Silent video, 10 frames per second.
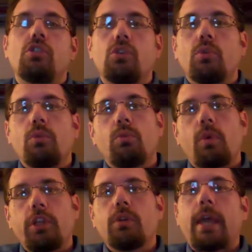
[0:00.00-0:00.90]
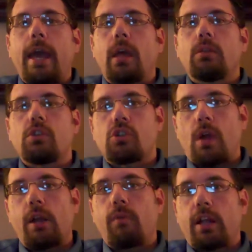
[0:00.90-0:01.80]
do what you can to
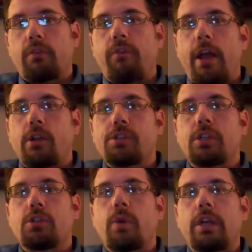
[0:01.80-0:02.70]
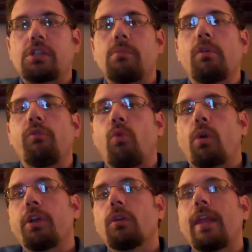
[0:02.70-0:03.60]
try to rectify your situation
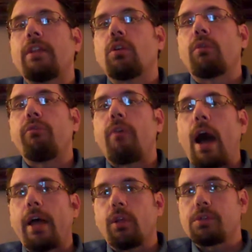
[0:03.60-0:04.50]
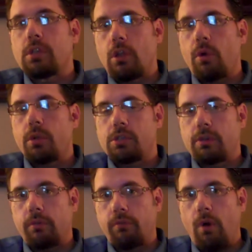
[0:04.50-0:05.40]
before your lender files a notice
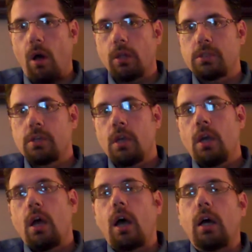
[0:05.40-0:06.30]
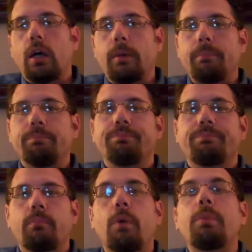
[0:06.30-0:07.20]
of default.
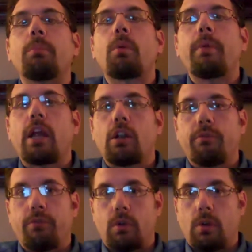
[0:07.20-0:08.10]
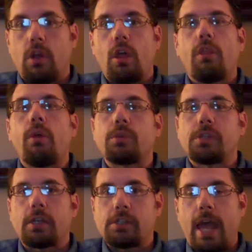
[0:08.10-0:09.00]
But be prepared for
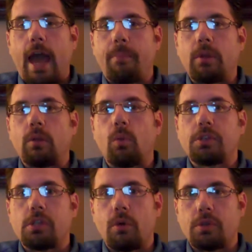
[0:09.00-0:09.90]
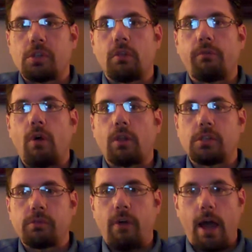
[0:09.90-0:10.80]
those things to happen once a notice of
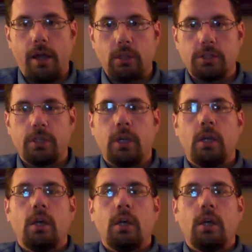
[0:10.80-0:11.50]
default is filed.